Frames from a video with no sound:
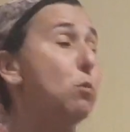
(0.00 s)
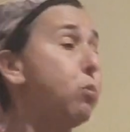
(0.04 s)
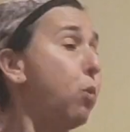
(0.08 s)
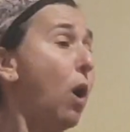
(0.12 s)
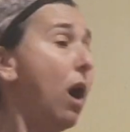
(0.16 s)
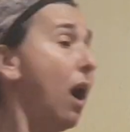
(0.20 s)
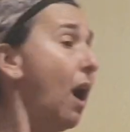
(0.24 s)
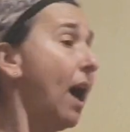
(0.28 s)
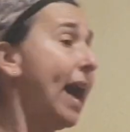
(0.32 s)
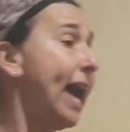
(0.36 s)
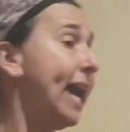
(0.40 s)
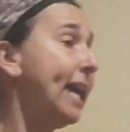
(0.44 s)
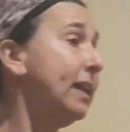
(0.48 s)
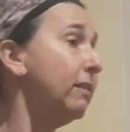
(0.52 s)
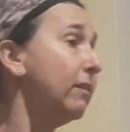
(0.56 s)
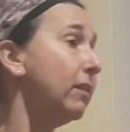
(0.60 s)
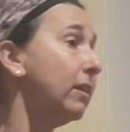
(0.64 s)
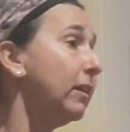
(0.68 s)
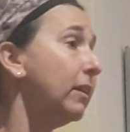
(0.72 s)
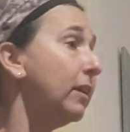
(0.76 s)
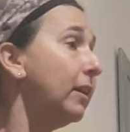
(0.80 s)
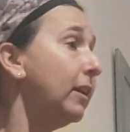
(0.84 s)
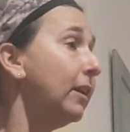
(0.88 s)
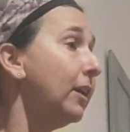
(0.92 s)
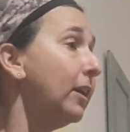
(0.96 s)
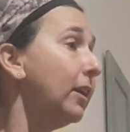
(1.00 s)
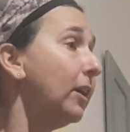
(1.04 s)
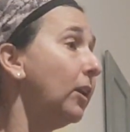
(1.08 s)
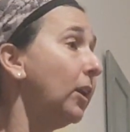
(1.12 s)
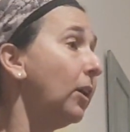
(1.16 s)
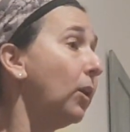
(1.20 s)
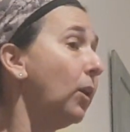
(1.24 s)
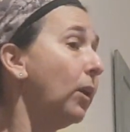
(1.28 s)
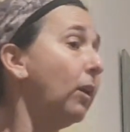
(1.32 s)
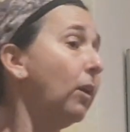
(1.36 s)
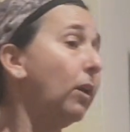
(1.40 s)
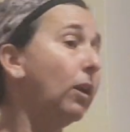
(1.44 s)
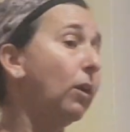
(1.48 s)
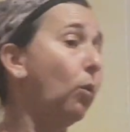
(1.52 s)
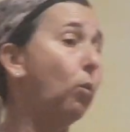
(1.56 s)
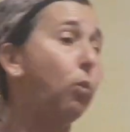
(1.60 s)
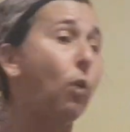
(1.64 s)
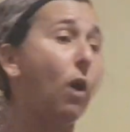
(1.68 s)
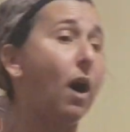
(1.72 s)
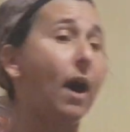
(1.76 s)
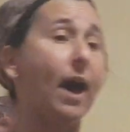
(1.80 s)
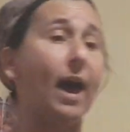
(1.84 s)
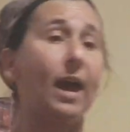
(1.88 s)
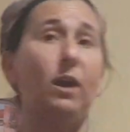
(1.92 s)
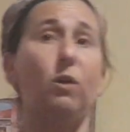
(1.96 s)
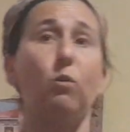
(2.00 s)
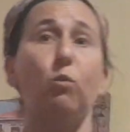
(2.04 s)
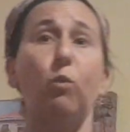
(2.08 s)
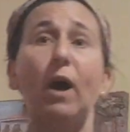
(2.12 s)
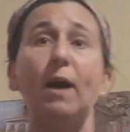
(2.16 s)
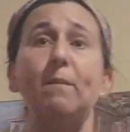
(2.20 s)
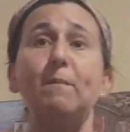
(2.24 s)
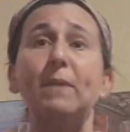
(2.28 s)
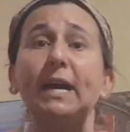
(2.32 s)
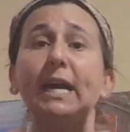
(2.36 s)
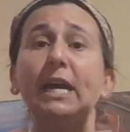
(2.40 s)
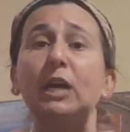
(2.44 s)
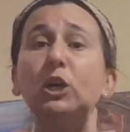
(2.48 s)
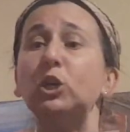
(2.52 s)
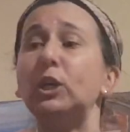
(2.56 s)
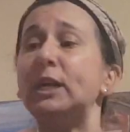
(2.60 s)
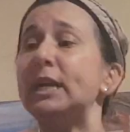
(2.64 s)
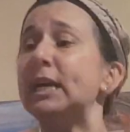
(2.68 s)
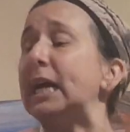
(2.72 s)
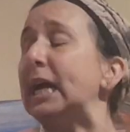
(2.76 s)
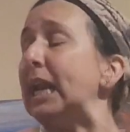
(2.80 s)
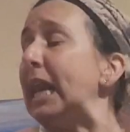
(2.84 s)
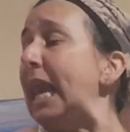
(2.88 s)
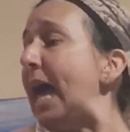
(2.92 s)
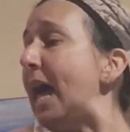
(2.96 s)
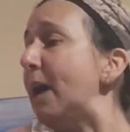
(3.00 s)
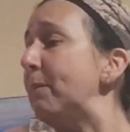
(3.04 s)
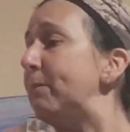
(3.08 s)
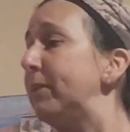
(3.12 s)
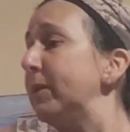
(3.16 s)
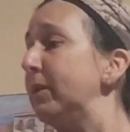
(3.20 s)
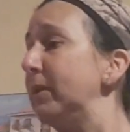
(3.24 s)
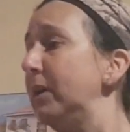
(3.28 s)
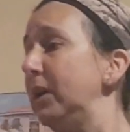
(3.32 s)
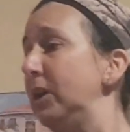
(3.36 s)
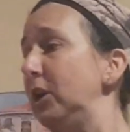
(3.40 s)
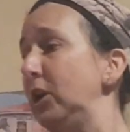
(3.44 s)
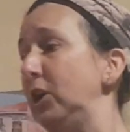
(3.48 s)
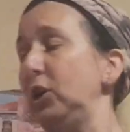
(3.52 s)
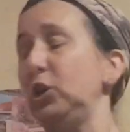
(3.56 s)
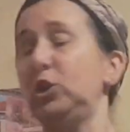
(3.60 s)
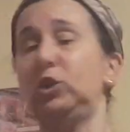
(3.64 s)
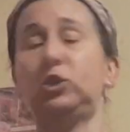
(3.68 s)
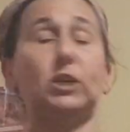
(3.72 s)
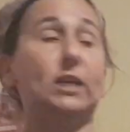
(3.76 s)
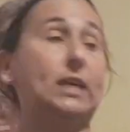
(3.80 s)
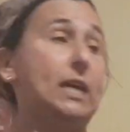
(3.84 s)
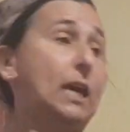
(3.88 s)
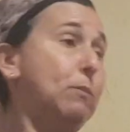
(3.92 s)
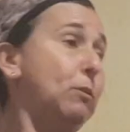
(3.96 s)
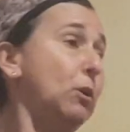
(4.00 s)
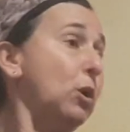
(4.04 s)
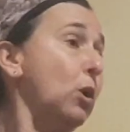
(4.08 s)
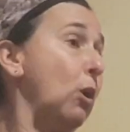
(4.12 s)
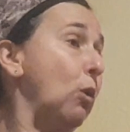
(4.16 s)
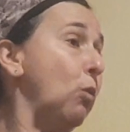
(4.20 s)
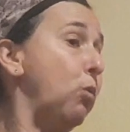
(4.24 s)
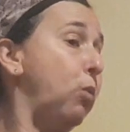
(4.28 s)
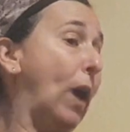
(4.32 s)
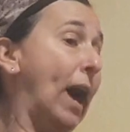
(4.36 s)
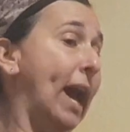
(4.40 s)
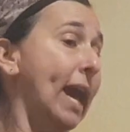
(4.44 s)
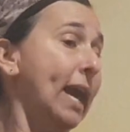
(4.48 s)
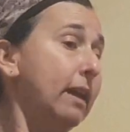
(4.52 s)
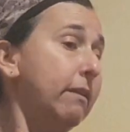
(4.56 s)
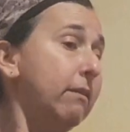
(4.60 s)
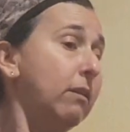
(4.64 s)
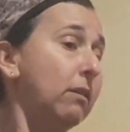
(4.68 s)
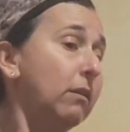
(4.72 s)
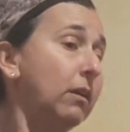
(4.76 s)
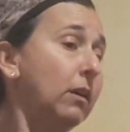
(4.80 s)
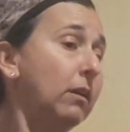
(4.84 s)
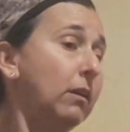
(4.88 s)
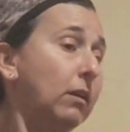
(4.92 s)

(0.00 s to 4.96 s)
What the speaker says: why? Why am I getting you to clap? To keep you awake?